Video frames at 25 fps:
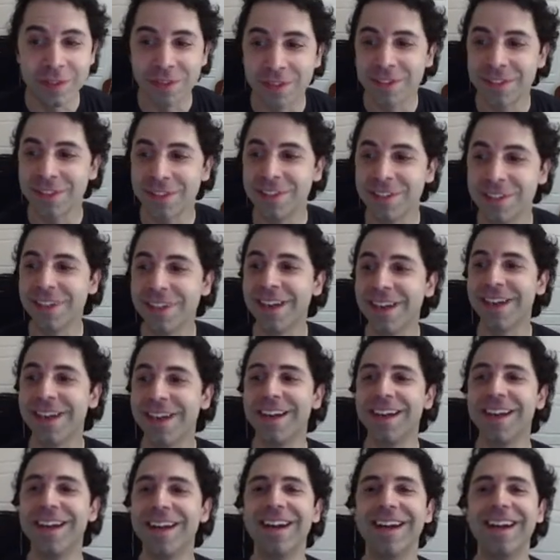
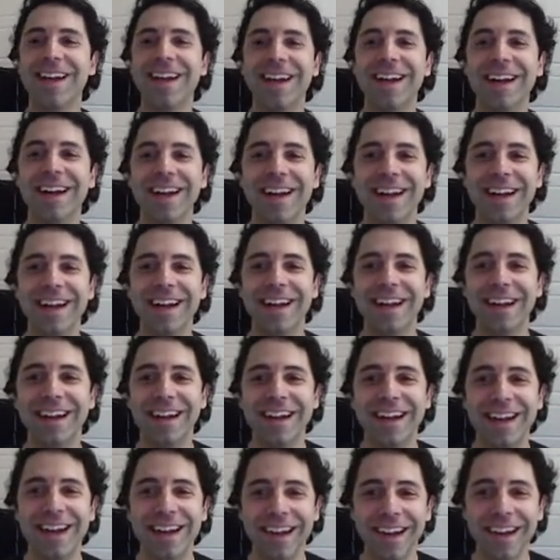Nothing is said.